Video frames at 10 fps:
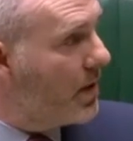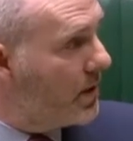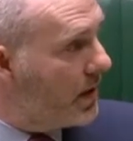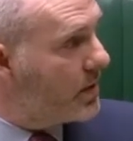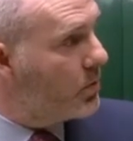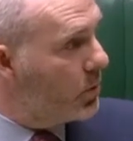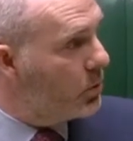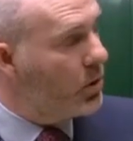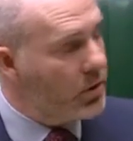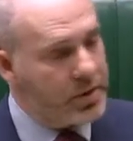this
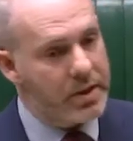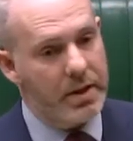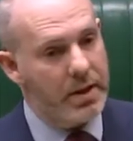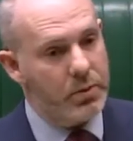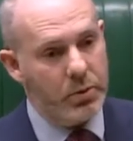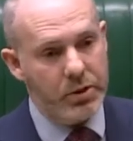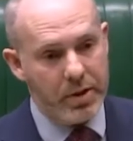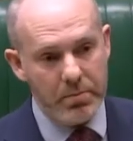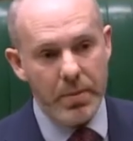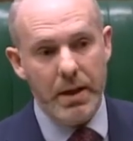will
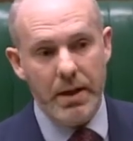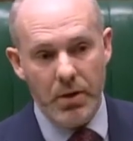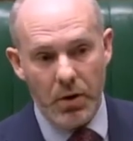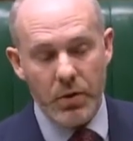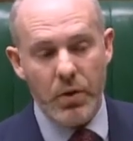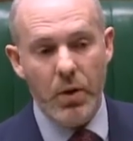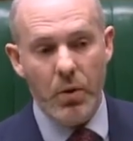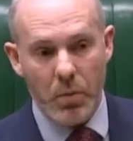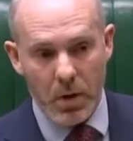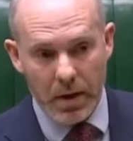simply not
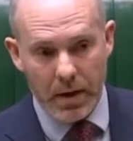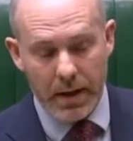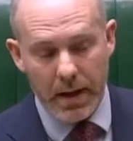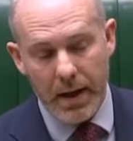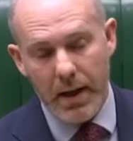work.